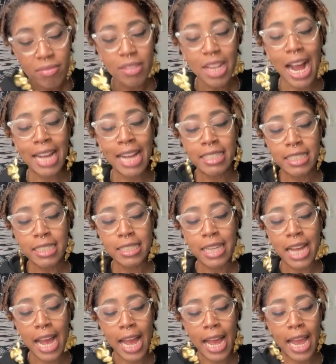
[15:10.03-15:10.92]
I did
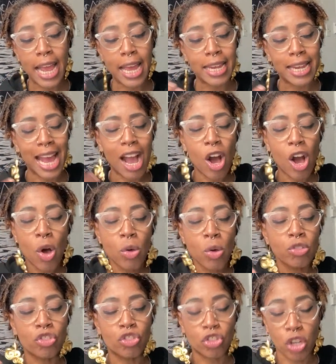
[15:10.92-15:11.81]
that, and that
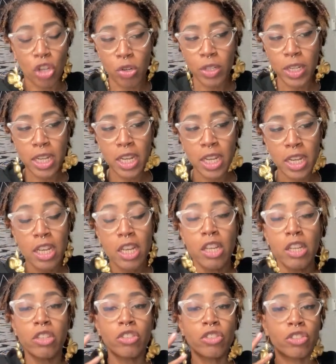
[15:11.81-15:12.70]
whole journey,
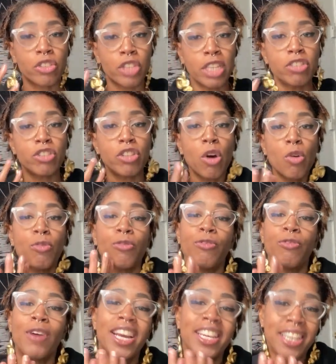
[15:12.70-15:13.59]
it's so
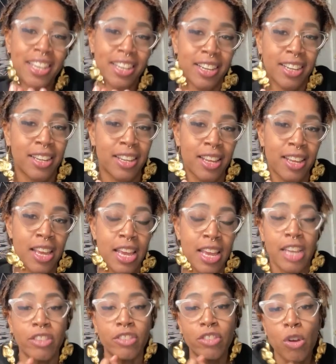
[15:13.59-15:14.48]
funny.
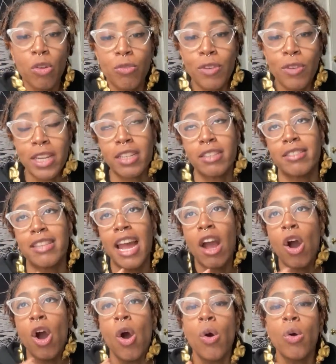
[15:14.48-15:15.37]
It's so funny because
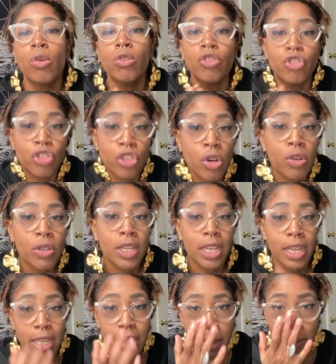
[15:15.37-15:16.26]
that whole
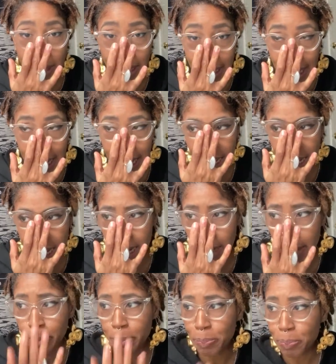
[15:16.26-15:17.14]
journey in the
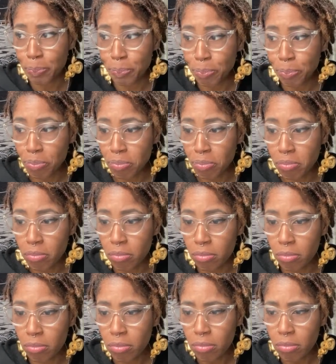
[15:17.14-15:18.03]
beginning
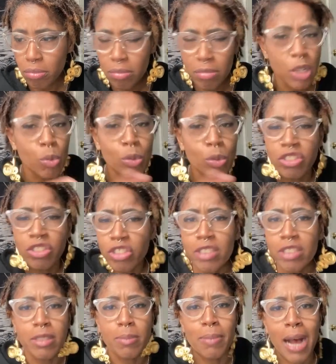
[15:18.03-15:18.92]
was
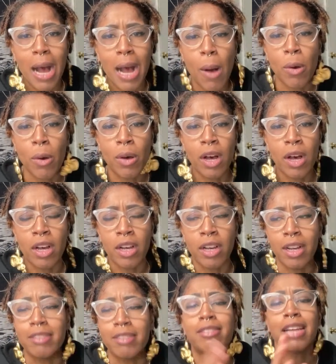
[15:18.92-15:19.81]
just about
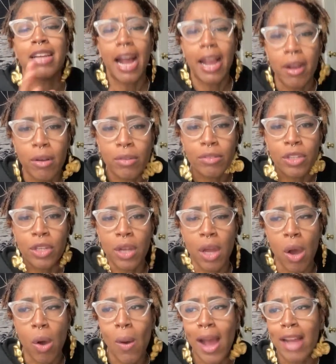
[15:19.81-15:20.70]
a style.
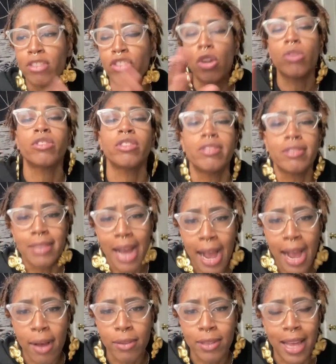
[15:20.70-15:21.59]
I chose a
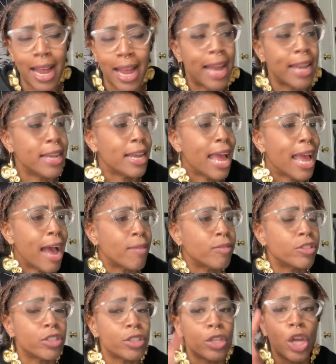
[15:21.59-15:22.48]
style that I didn't
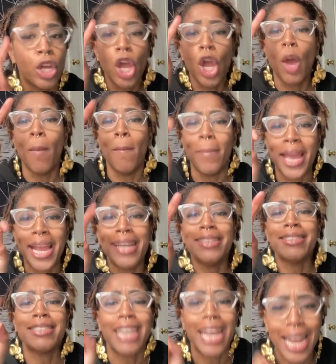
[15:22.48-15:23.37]
have to
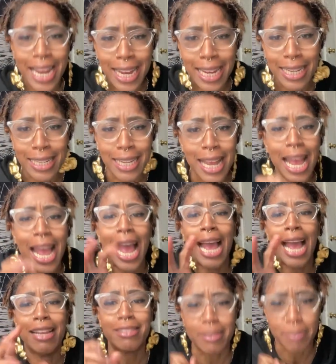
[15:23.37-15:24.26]
maintain
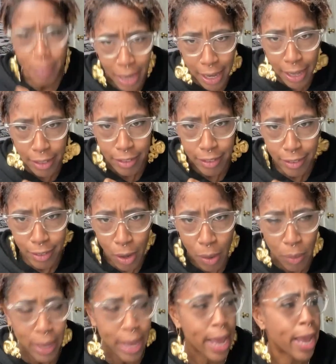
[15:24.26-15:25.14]
as much,
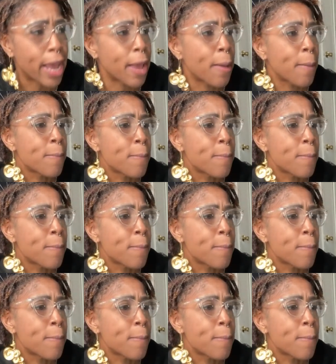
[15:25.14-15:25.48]
okay,